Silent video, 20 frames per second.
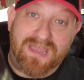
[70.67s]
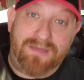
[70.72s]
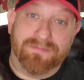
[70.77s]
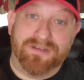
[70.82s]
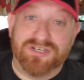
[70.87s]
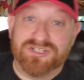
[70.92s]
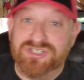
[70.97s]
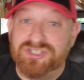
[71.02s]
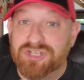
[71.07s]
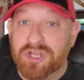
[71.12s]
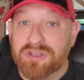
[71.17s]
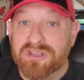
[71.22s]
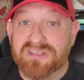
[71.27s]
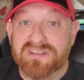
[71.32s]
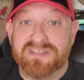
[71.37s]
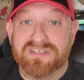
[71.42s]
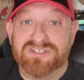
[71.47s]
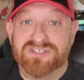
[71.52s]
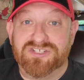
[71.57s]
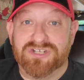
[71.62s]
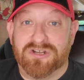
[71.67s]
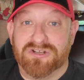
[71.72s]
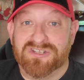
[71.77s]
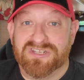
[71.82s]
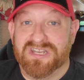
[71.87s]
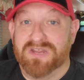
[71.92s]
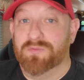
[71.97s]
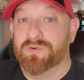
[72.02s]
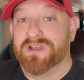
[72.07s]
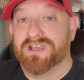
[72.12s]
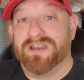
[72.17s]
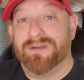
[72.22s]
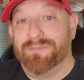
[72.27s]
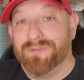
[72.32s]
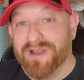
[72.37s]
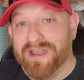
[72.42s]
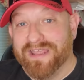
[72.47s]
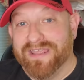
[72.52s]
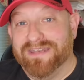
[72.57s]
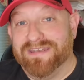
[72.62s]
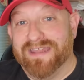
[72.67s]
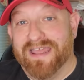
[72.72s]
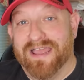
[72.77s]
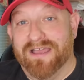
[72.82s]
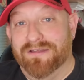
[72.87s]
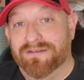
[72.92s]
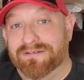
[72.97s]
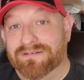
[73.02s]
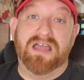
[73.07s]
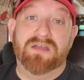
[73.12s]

I'm going to show you these shirts and then we're going to break it down.